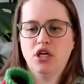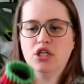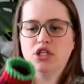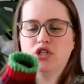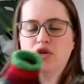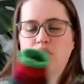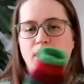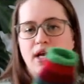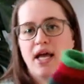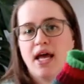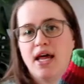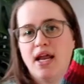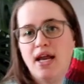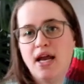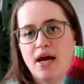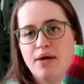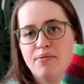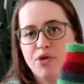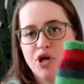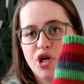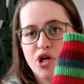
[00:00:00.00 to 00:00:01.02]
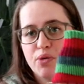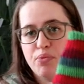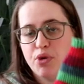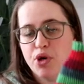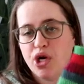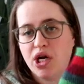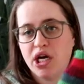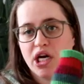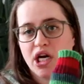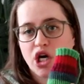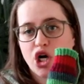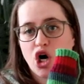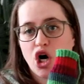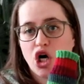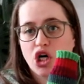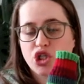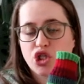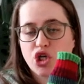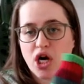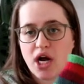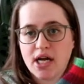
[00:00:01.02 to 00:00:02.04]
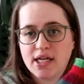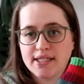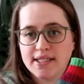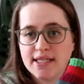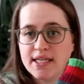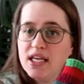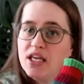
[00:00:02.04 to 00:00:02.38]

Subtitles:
So again, I'm going to put in a contrast